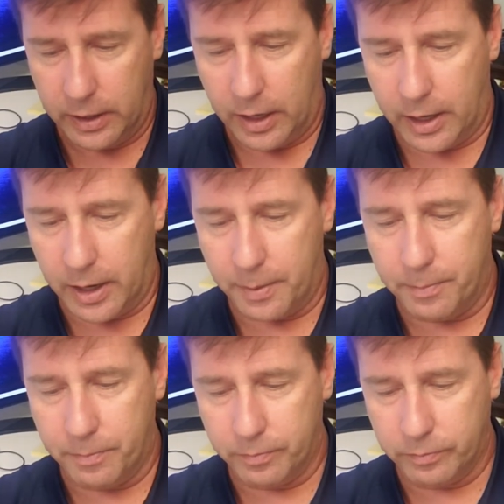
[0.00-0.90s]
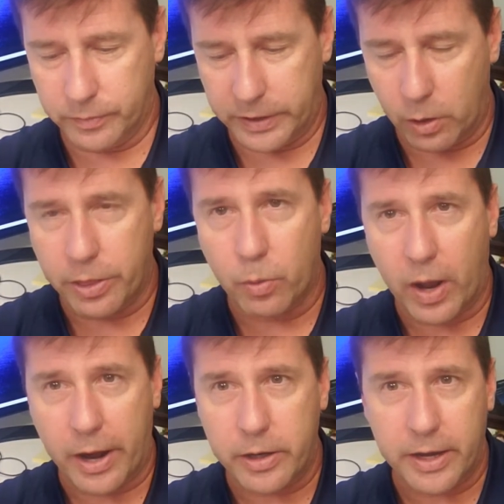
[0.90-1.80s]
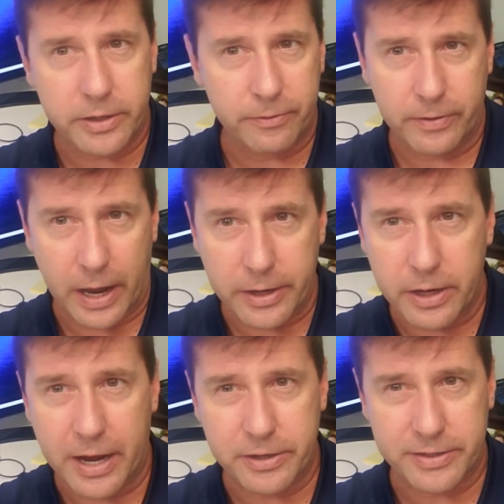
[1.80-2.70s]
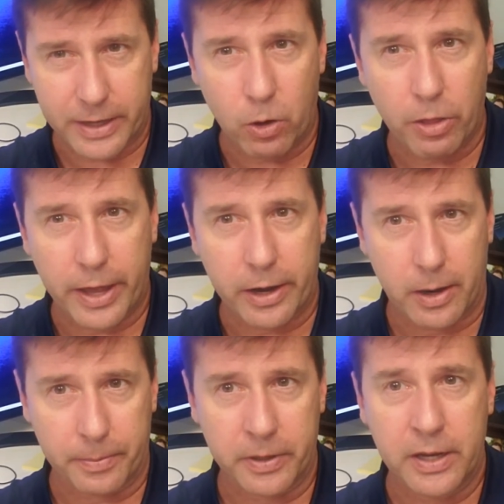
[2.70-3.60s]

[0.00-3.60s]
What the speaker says: and then how do you have to set all that up.